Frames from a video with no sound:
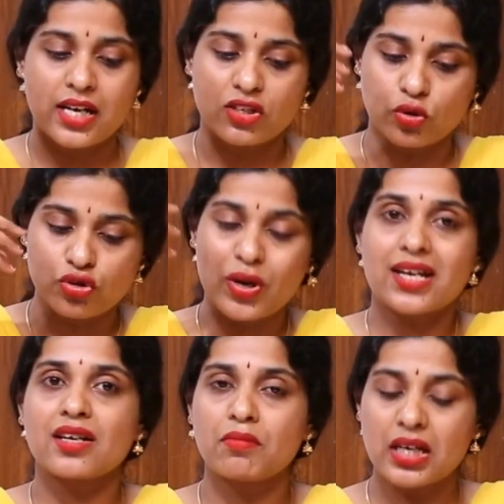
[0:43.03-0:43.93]
So
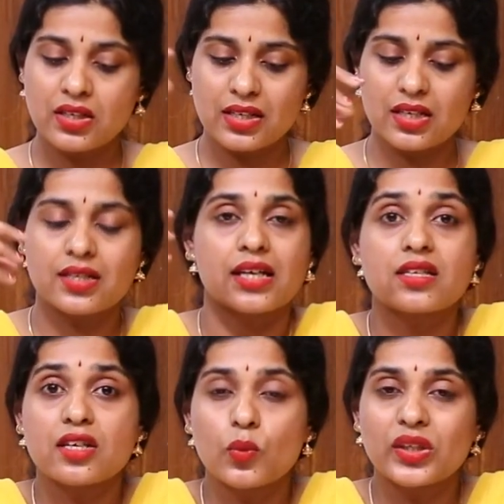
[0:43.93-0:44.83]
training means it is
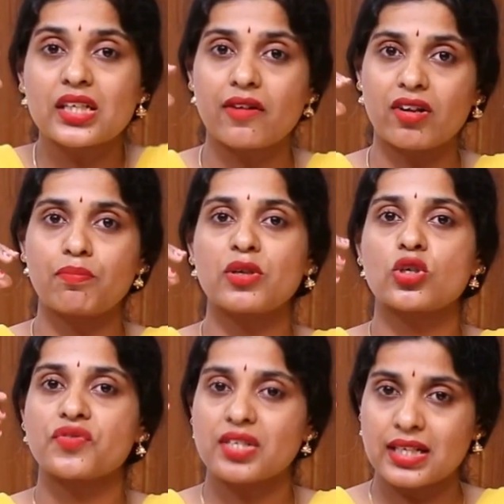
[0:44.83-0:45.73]
concerned with the development
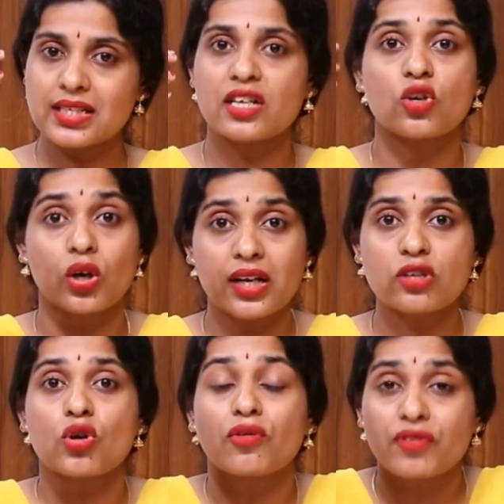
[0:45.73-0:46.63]
of skills and
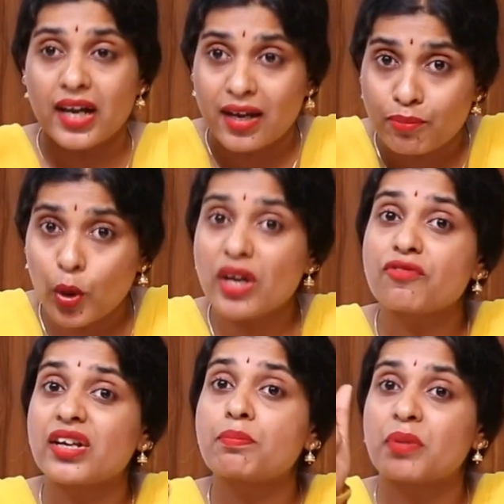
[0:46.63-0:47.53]
knowledge of an employee
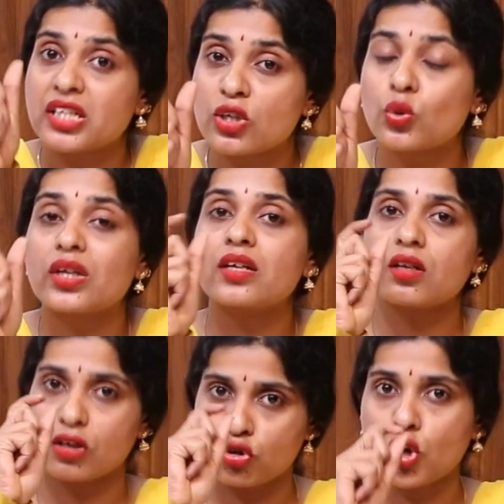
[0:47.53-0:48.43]
for a particular
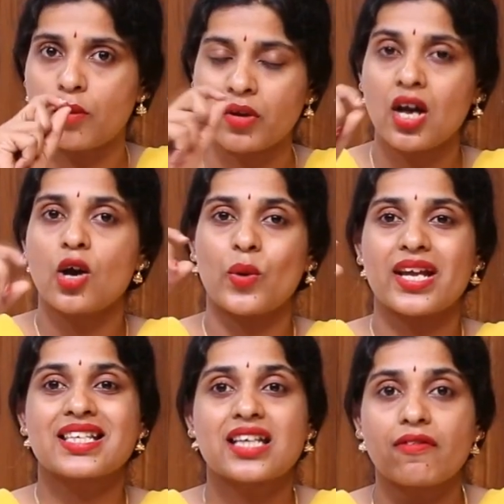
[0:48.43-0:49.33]
job,
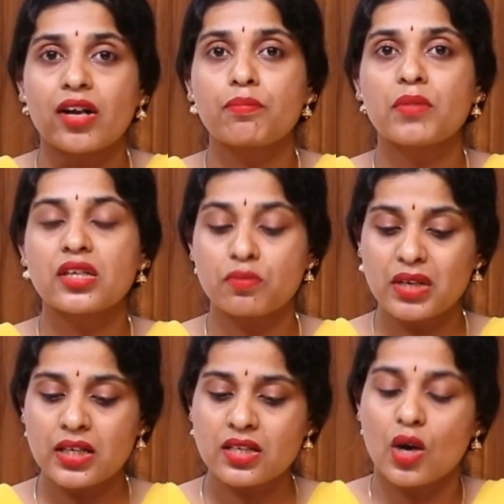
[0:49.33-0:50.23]
whereas development
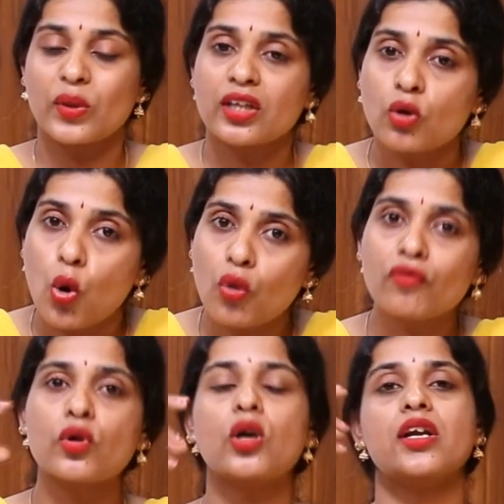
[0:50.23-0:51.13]
means with an
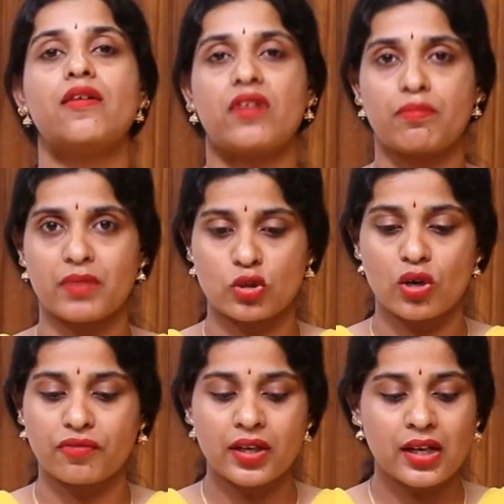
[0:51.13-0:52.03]
overall development
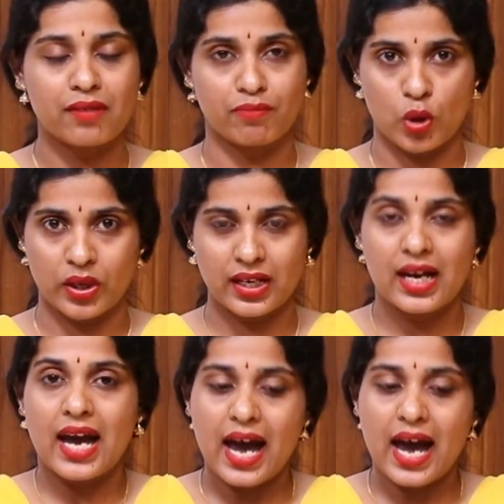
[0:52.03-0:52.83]
of an employee.